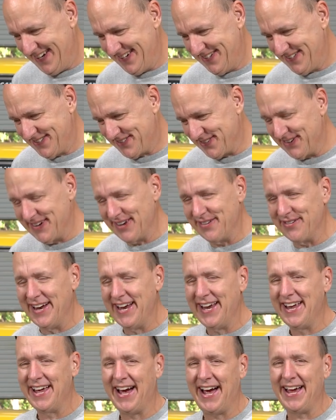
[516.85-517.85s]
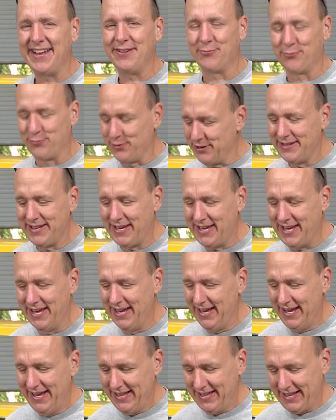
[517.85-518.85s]
So anyway,
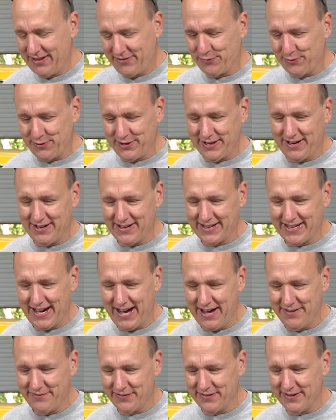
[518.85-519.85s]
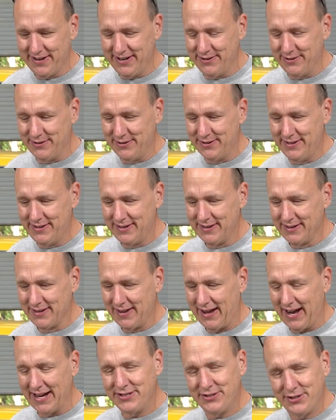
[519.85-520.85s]
that's really all I got for you.
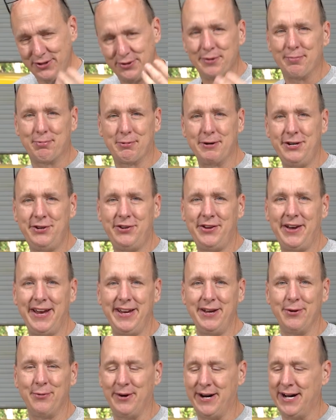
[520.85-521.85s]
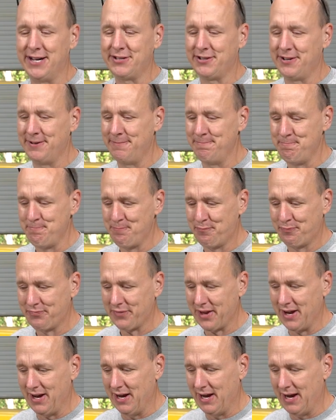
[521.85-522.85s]
I do appreciate you watching.
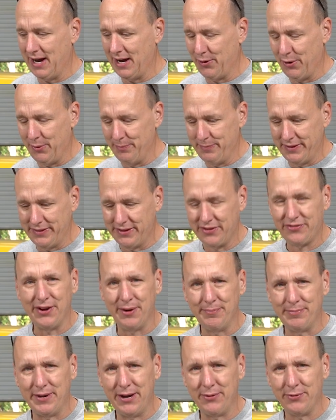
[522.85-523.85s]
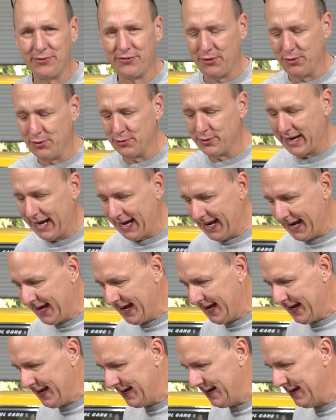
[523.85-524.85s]
I hope that this update was
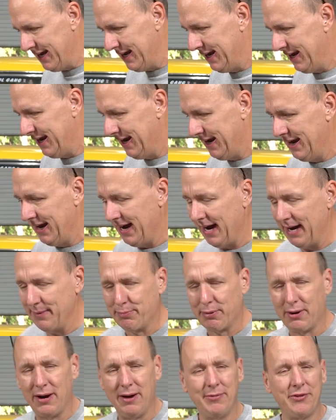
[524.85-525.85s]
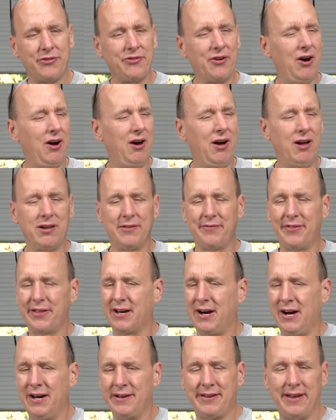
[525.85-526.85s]
okay. I promise all of the
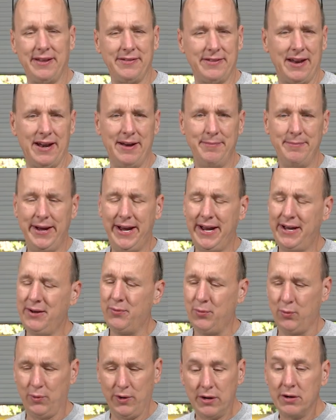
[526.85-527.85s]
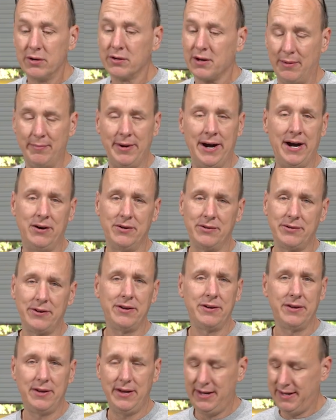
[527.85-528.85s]
content that I made will come out
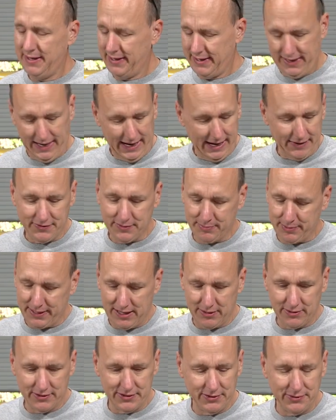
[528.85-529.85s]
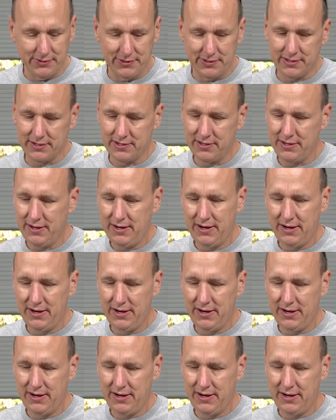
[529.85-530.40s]
after Power Tour.